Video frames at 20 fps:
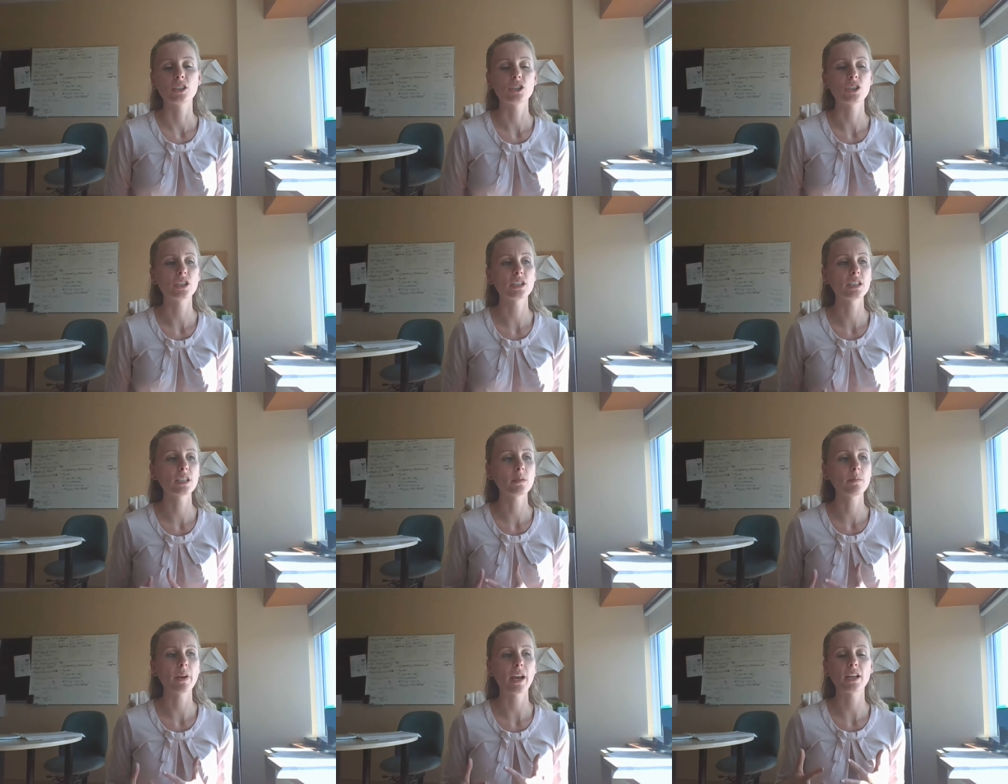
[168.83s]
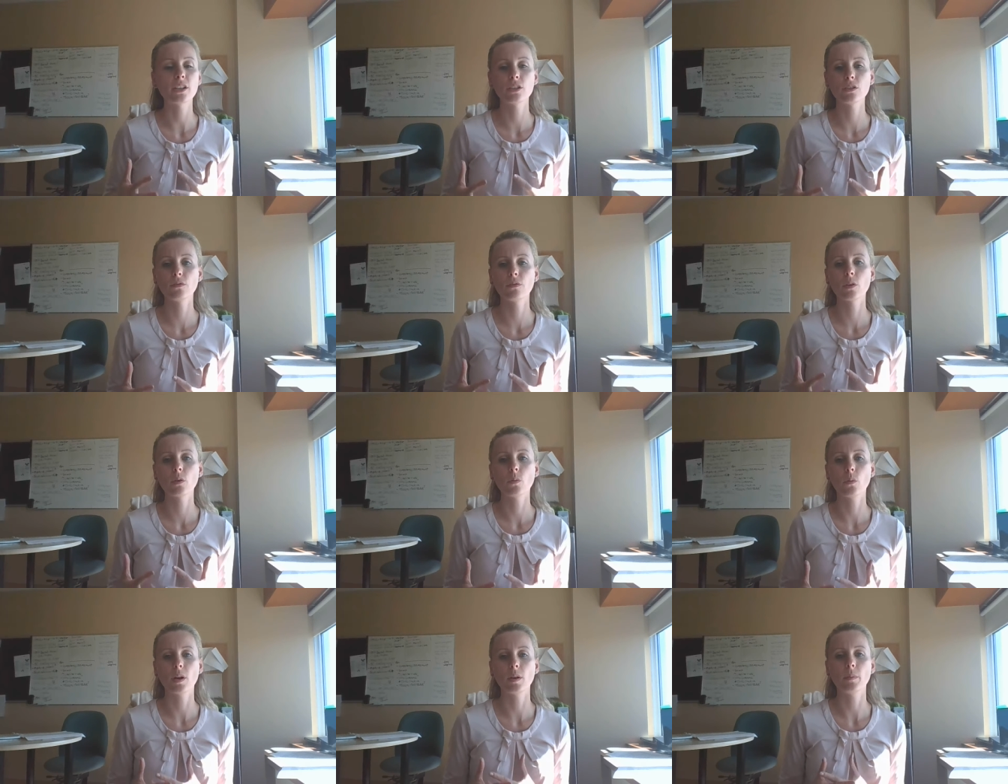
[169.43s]
just imagine
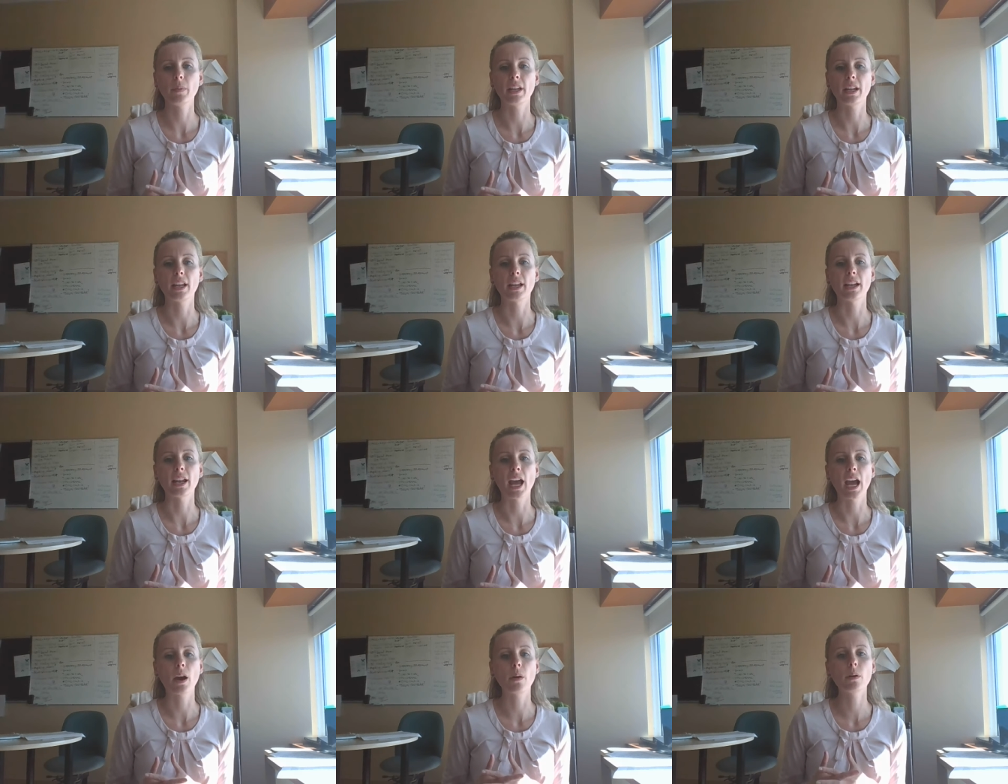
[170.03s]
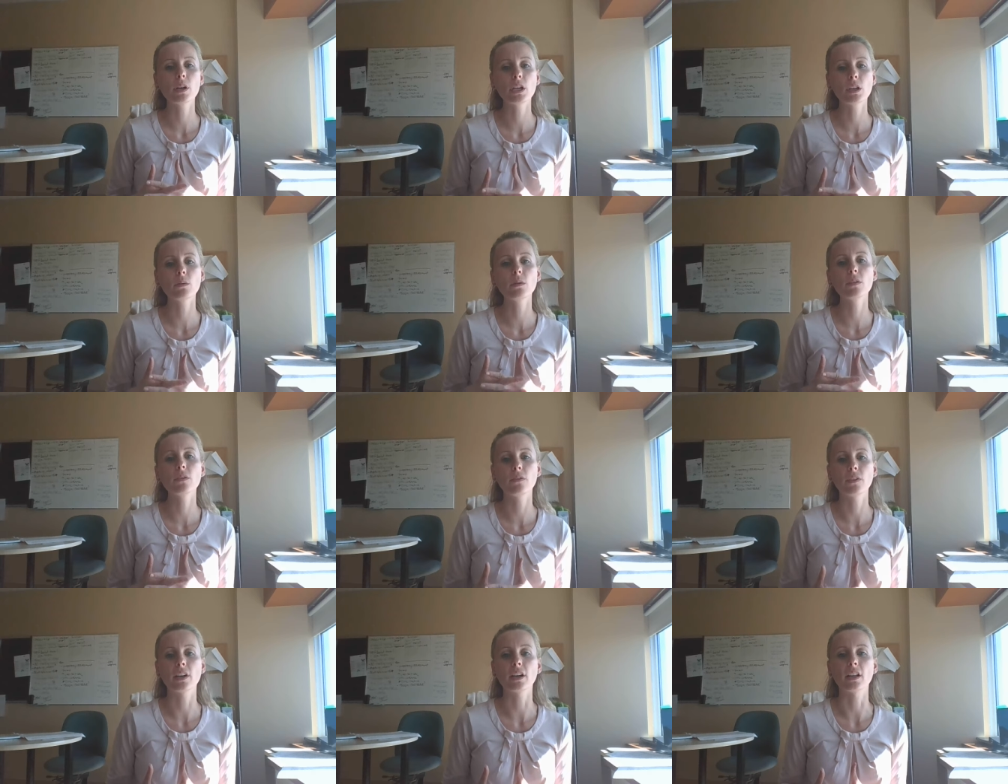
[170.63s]
for 1 minute how you
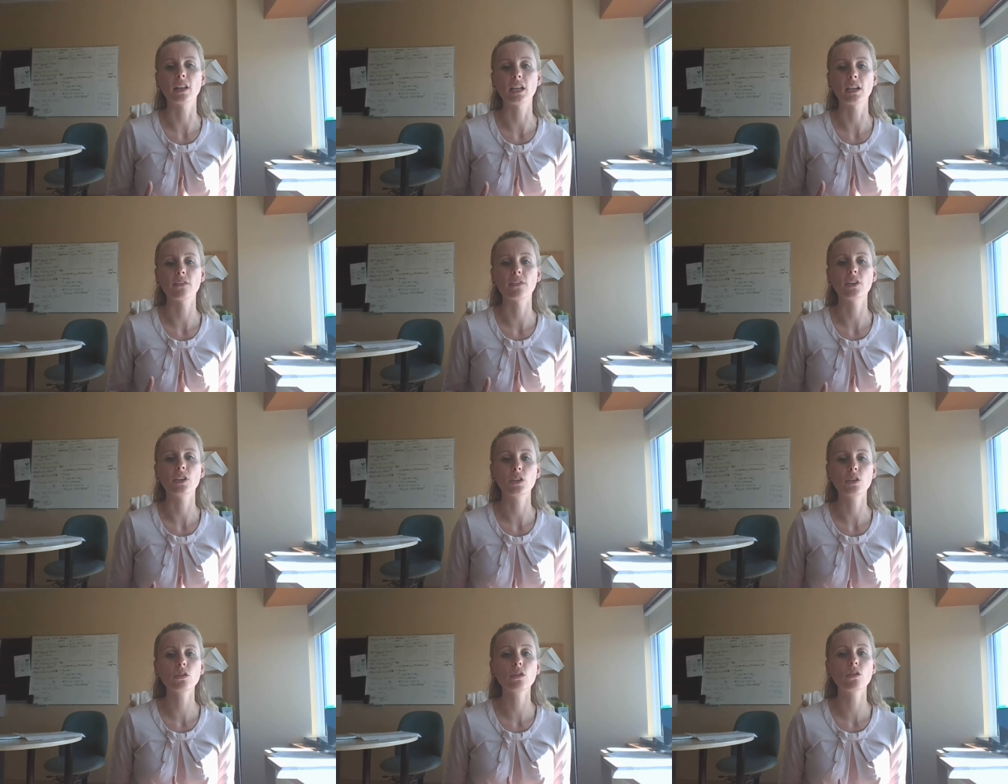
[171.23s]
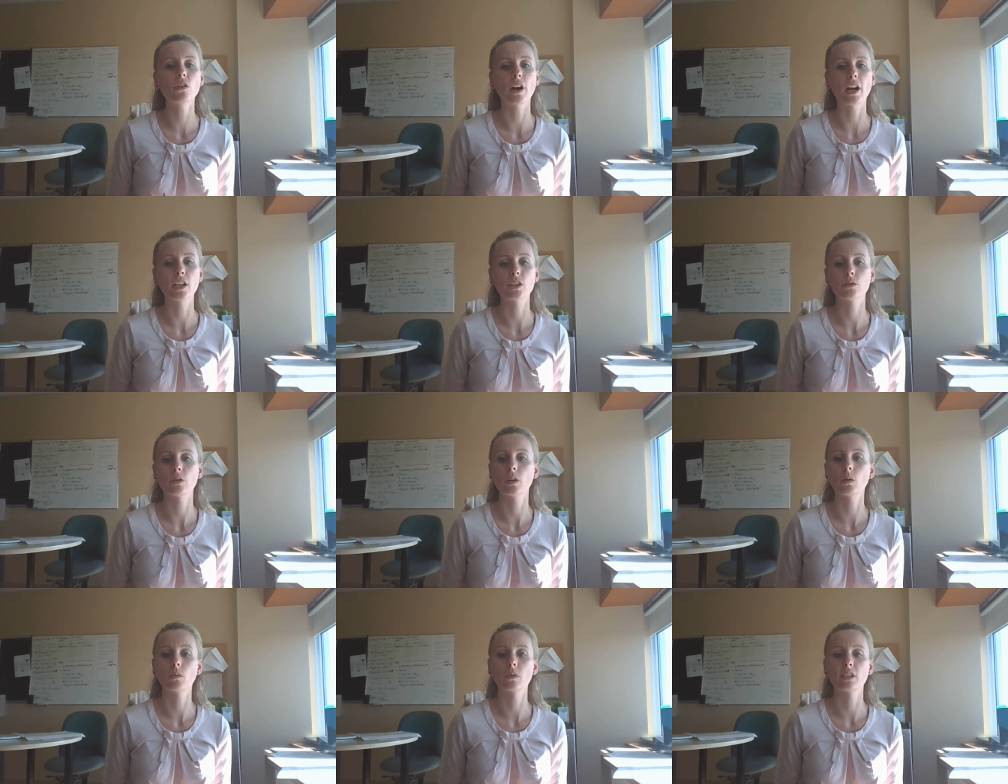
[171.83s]
would feel if a new
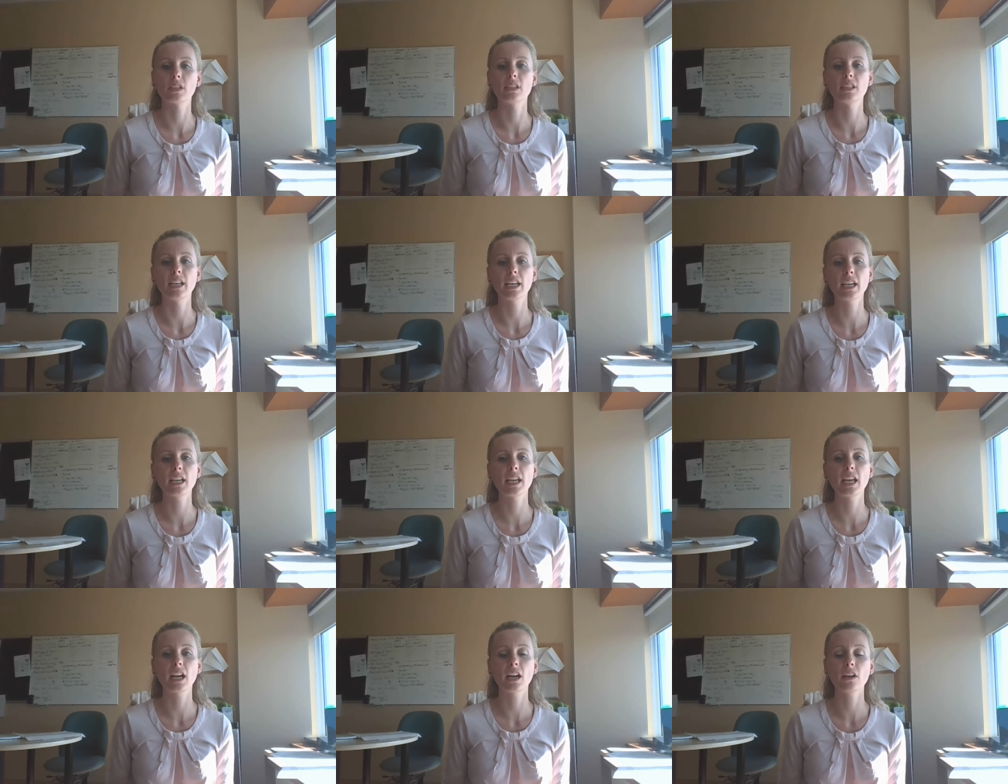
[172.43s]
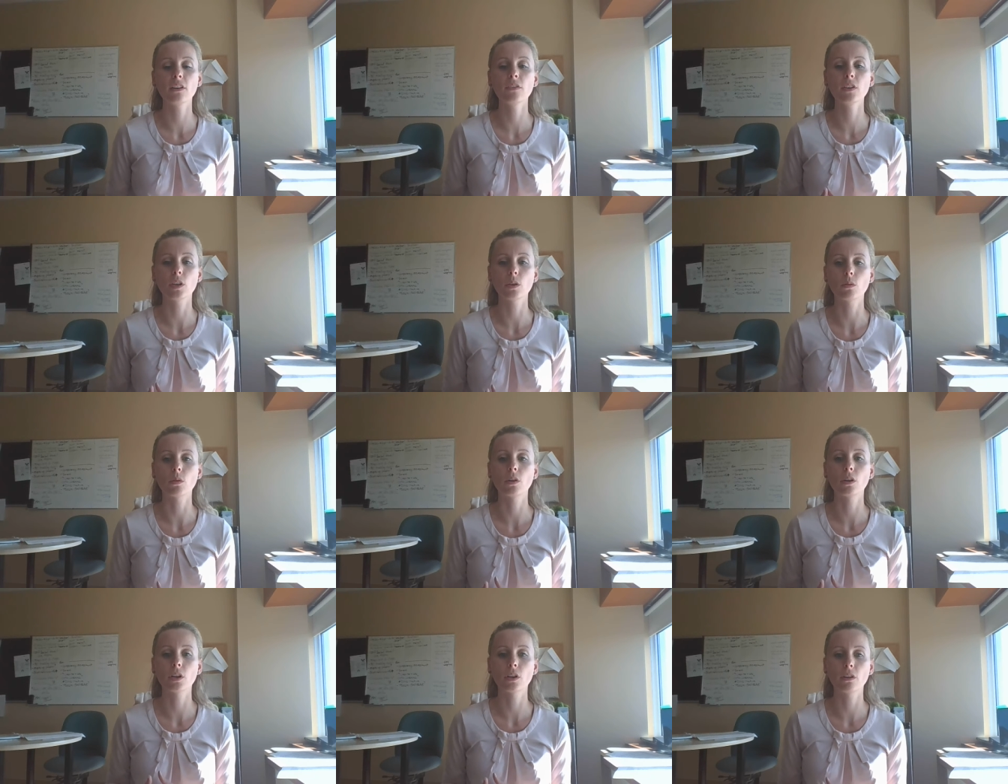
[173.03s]
graduate were to take care of you
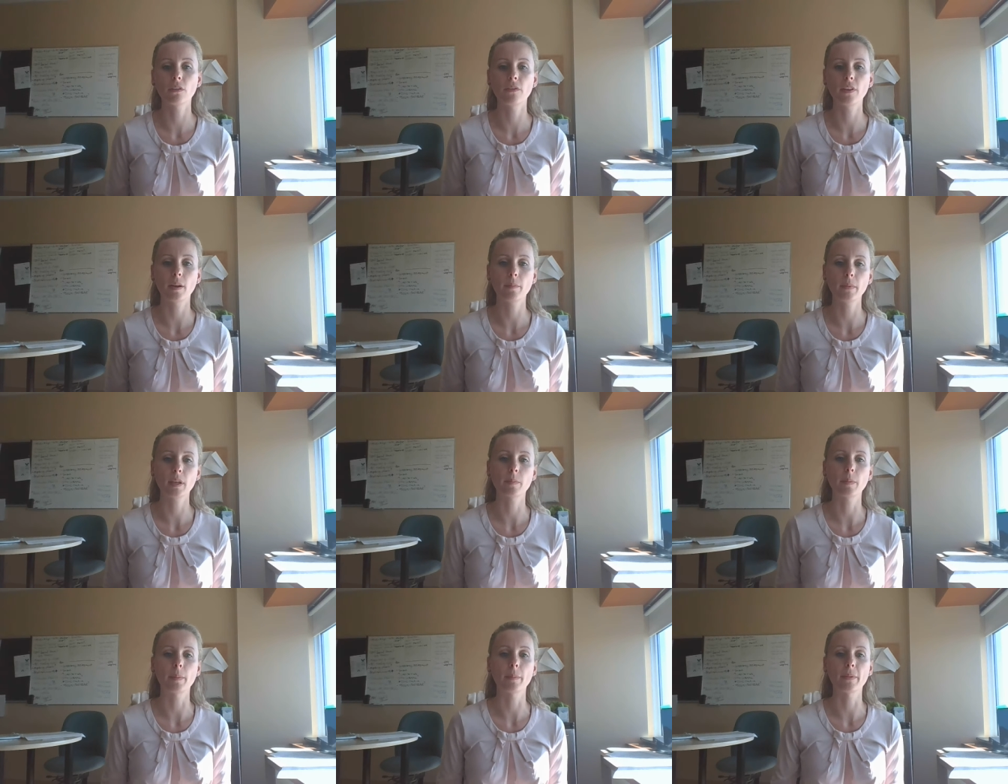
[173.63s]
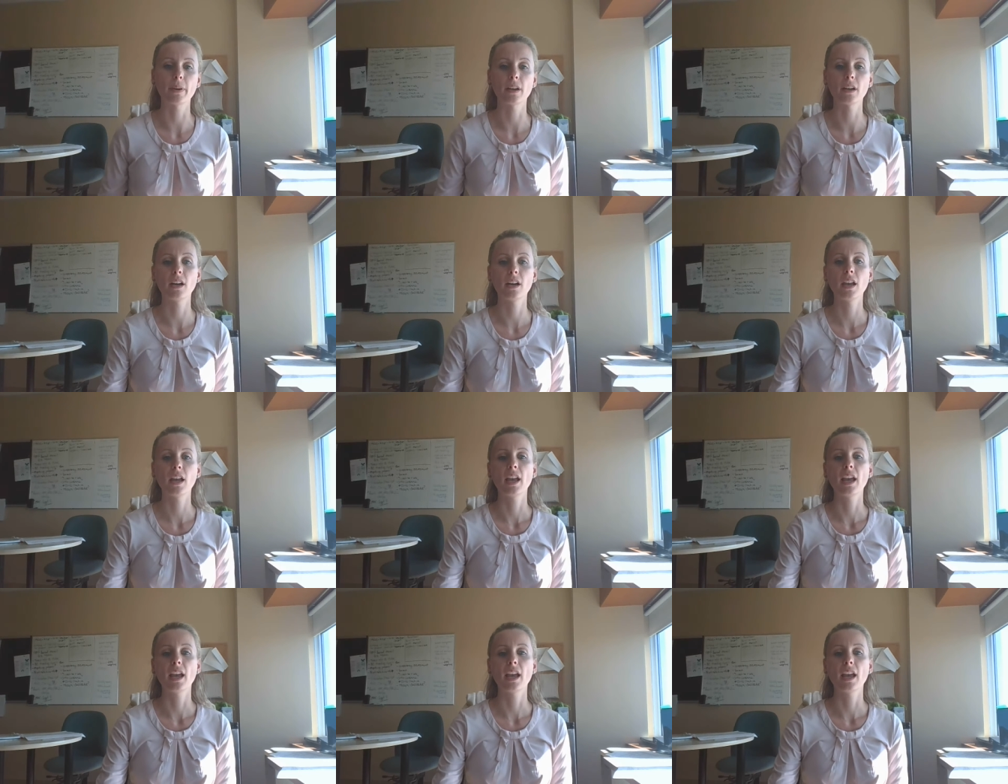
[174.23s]
or your family member,